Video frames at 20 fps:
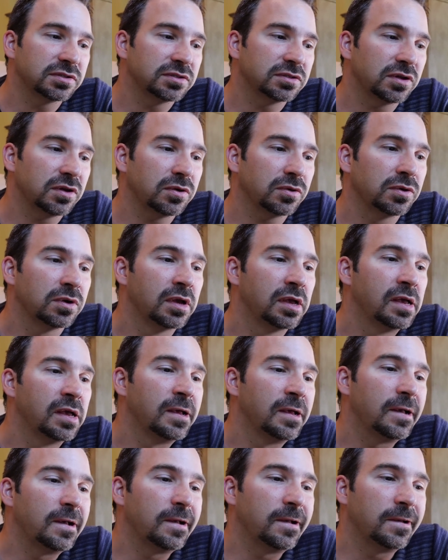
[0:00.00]
So,
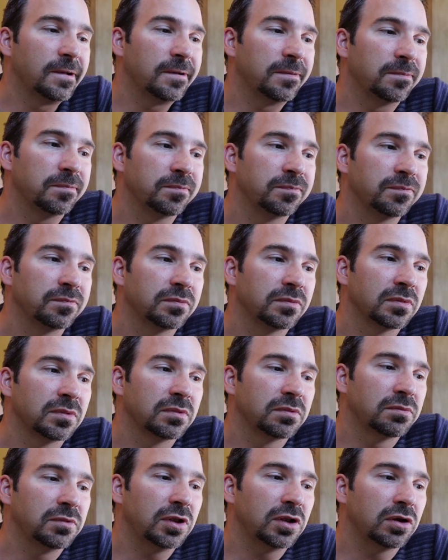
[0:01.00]
um,
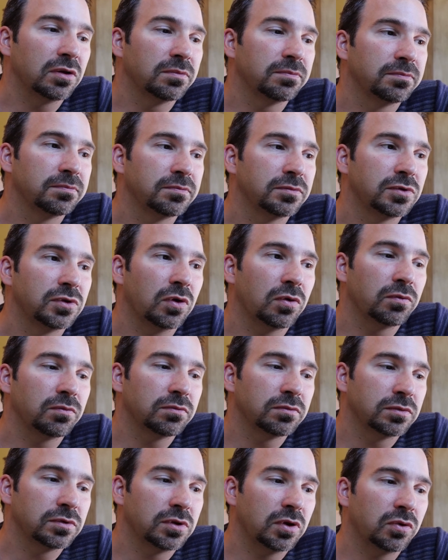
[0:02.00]
you know, don't
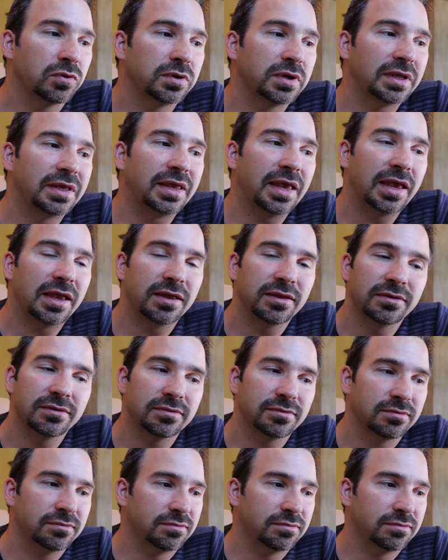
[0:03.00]
don't negate